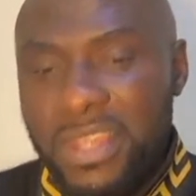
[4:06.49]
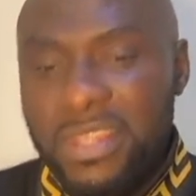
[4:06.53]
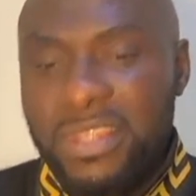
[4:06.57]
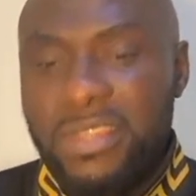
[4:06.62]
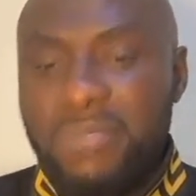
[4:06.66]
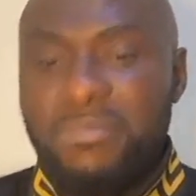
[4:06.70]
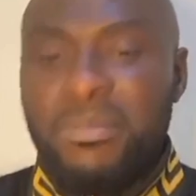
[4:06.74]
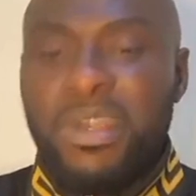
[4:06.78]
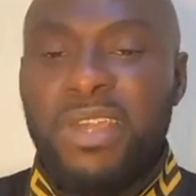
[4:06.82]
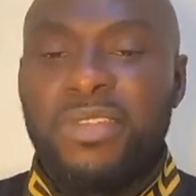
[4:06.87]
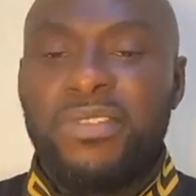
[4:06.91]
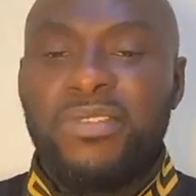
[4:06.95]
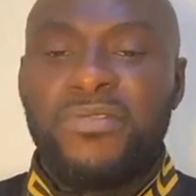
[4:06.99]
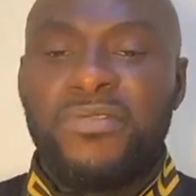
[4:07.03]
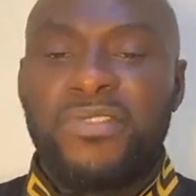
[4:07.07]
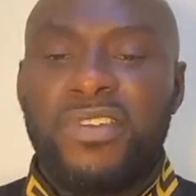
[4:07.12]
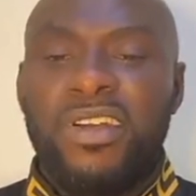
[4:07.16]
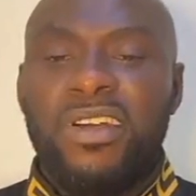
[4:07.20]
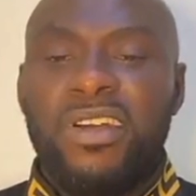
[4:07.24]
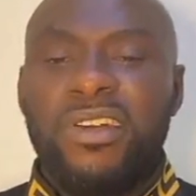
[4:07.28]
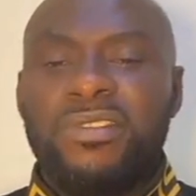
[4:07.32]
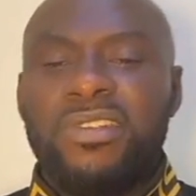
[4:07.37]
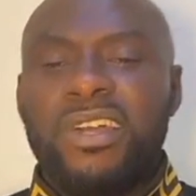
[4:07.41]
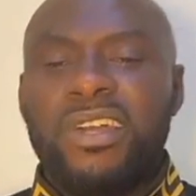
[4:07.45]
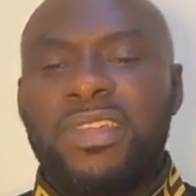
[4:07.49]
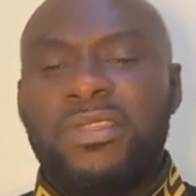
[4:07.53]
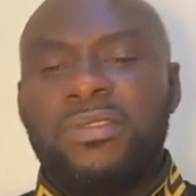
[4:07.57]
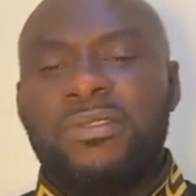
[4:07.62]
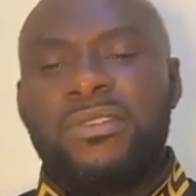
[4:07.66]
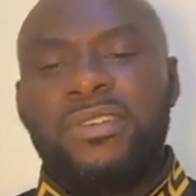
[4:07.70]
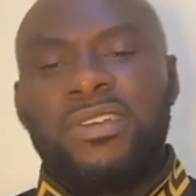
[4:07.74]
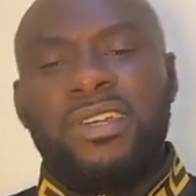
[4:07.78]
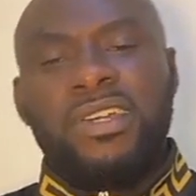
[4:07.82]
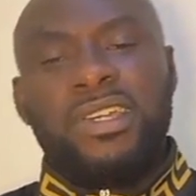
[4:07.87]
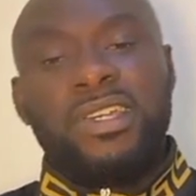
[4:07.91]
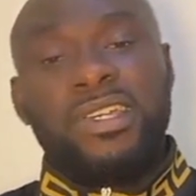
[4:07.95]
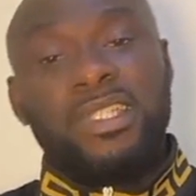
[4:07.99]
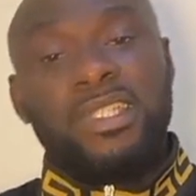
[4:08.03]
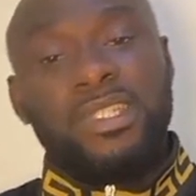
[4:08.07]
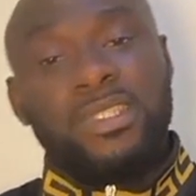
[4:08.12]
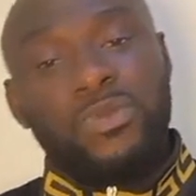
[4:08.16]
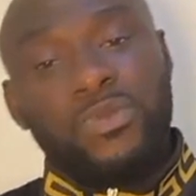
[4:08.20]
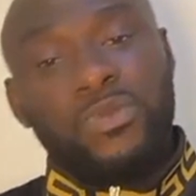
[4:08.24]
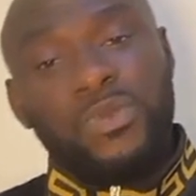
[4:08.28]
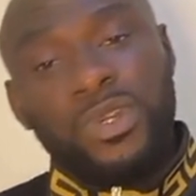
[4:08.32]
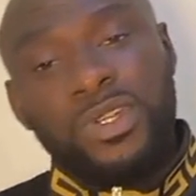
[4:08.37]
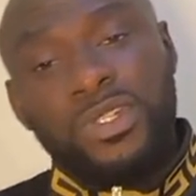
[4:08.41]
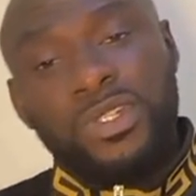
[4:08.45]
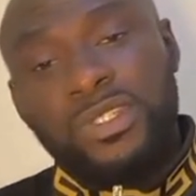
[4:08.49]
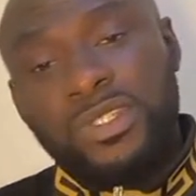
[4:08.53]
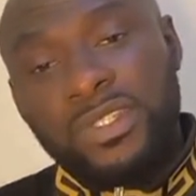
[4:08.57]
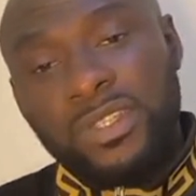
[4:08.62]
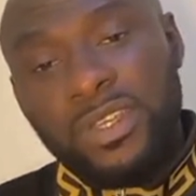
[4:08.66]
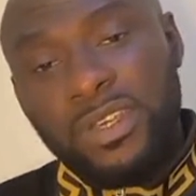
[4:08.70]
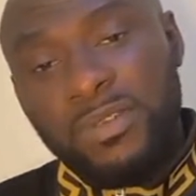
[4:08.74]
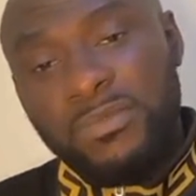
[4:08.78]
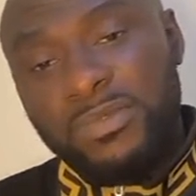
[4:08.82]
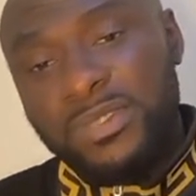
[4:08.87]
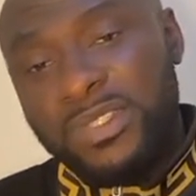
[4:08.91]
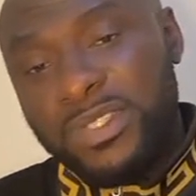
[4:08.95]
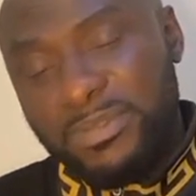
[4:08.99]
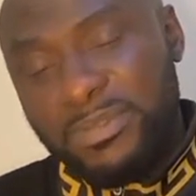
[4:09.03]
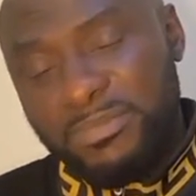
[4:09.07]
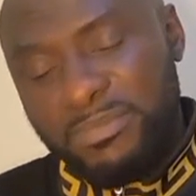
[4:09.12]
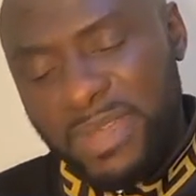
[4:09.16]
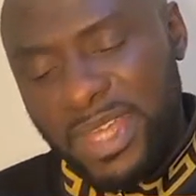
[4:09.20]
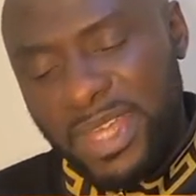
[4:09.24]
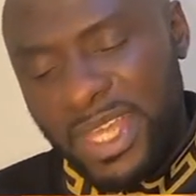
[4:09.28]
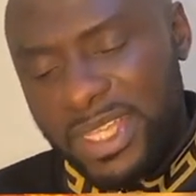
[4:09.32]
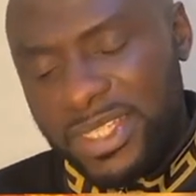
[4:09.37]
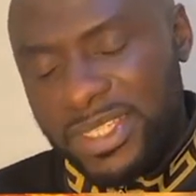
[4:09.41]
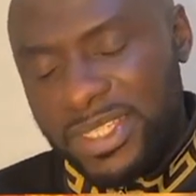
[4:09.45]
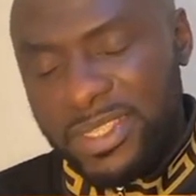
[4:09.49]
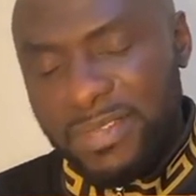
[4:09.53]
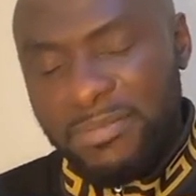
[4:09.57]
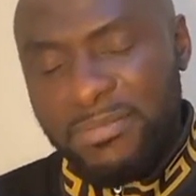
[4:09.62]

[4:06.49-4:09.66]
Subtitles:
the man of God that his words comes to pass,